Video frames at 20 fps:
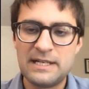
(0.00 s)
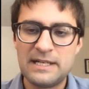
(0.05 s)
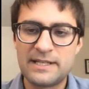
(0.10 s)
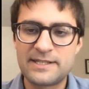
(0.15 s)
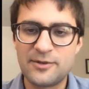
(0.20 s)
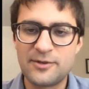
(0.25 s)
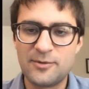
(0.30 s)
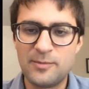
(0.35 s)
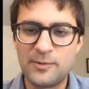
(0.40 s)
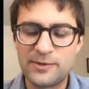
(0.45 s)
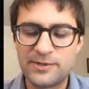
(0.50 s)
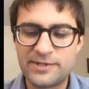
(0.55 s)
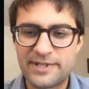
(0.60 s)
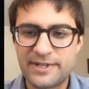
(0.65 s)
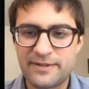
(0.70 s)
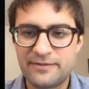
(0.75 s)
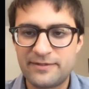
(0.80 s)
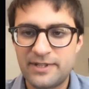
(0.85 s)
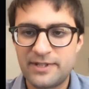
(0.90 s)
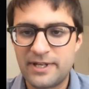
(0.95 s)
And so
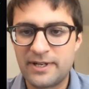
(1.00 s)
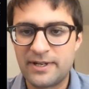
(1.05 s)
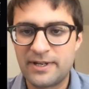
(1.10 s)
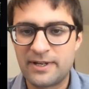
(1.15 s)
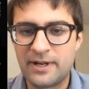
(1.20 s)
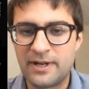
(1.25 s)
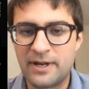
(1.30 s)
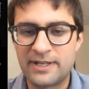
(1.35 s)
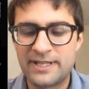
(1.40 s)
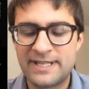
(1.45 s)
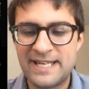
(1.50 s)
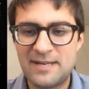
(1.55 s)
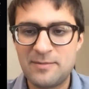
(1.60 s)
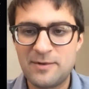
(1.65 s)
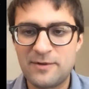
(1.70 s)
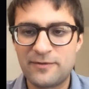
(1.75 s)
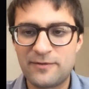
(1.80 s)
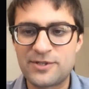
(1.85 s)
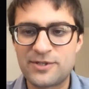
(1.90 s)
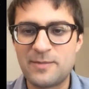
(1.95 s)
most of the game
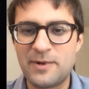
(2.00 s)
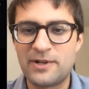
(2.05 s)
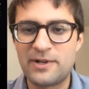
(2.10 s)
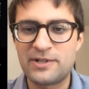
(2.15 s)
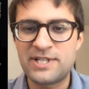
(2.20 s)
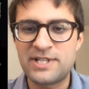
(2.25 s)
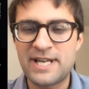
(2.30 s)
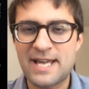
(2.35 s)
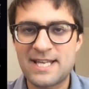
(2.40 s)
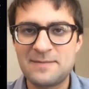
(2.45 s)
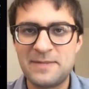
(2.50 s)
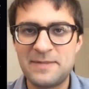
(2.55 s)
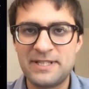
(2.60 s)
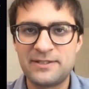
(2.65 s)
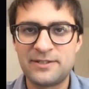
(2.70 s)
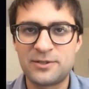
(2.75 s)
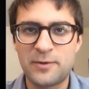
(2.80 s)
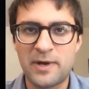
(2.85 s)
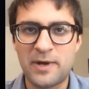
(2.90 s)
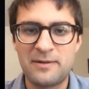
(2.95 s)
of cosmology has been
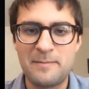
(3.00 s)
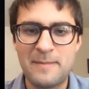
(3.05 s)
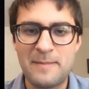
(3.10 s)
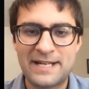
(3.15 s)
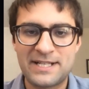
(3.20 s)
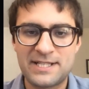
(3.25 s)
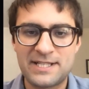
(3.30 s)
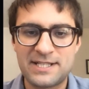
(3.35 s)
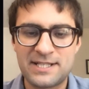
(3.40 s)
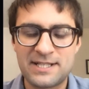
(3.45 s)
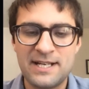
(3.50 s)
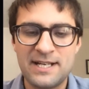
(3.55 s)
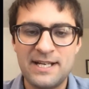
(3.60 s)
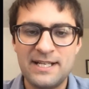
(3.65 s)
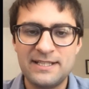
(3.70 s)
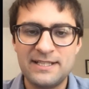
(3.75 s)
to try to match